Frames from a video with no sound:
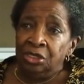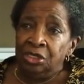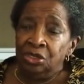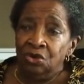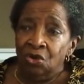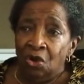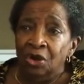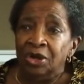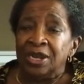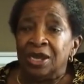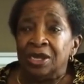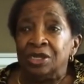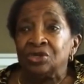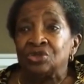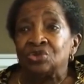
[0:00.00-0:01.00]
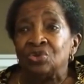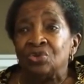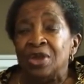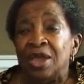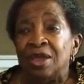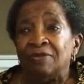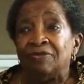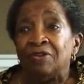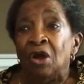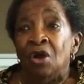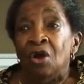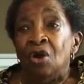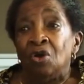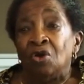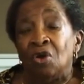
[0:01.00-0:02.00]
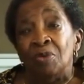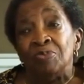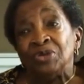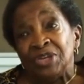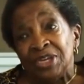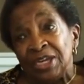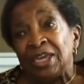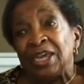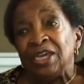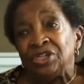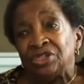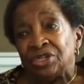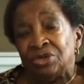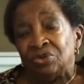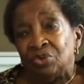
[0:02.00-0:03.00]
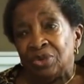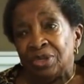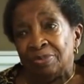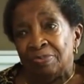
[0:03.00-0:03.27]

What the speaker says: in order as to have communication with